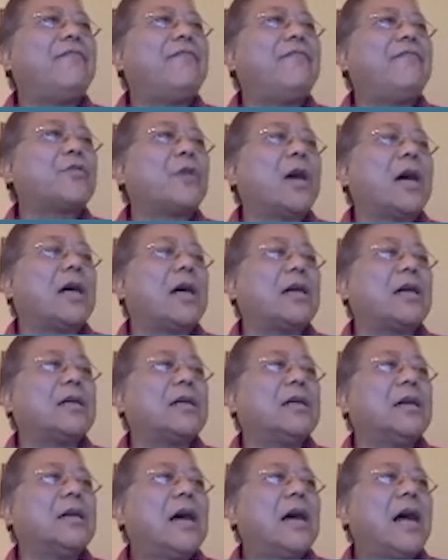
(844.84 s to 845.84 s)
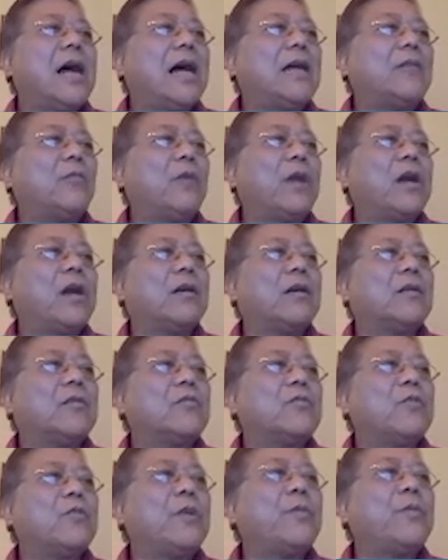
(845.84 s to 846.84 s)
drug, and we call it
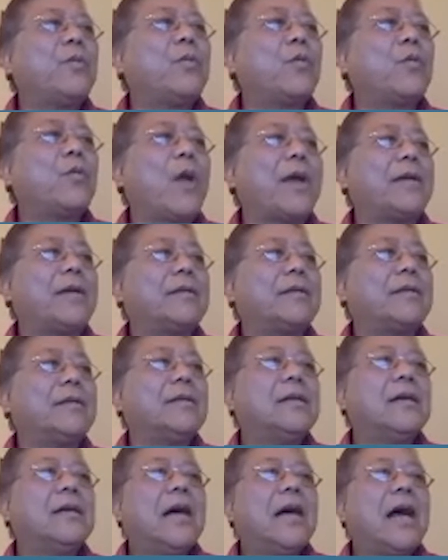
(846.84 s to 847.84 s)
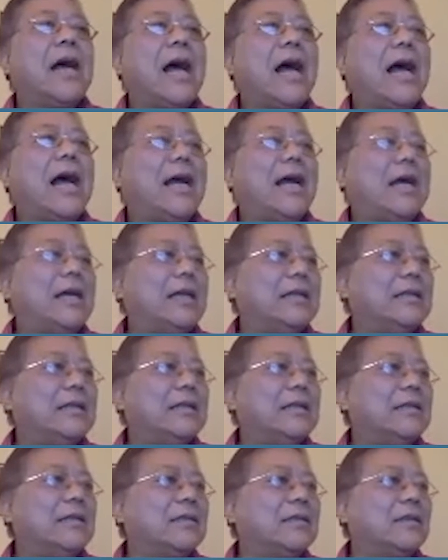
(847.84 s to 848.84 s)
Reprogram. And
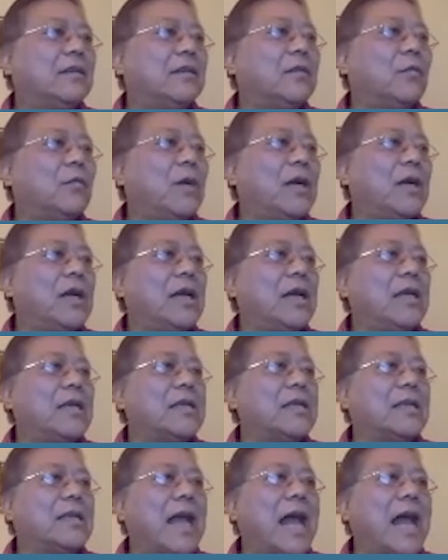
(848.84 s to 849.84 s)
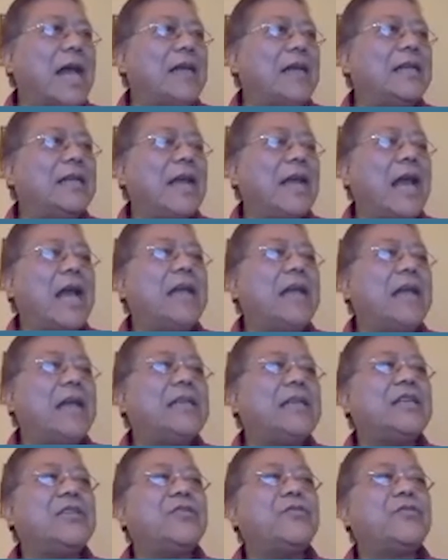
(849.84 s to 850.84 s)
the third one is the
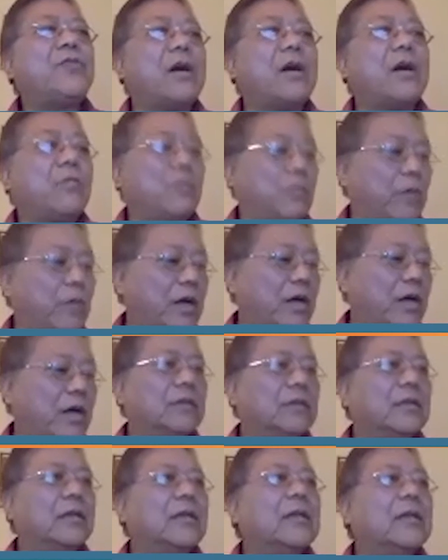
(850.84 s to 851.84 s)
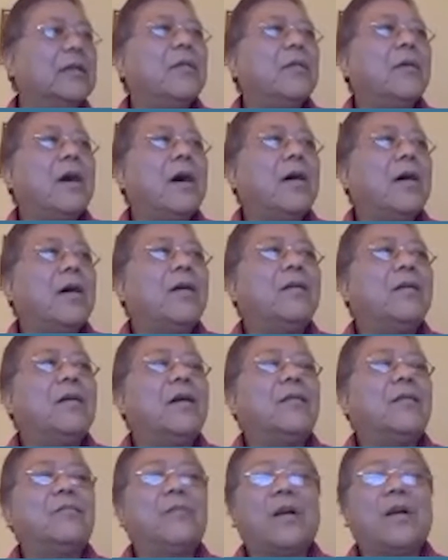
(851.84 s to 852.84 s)
anti-aging drug. We call the
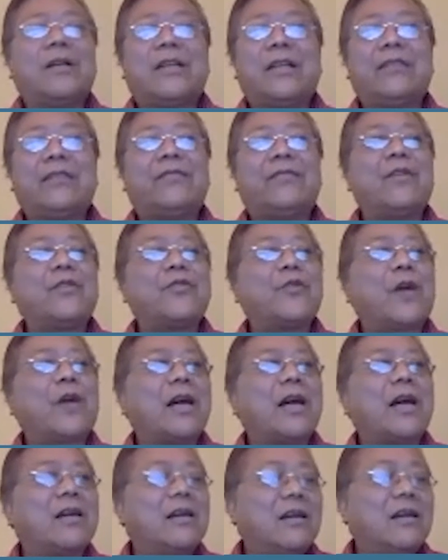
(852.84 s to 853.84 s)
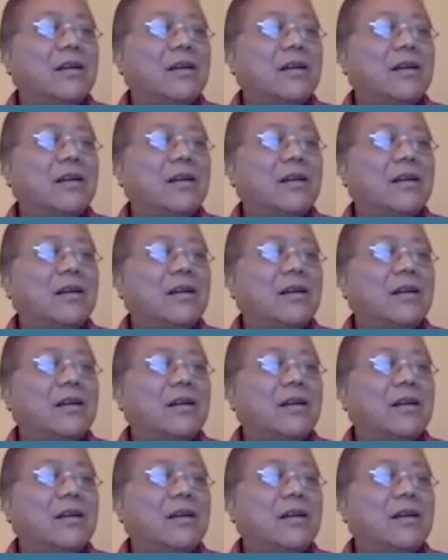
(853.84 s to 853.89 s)
a different drug,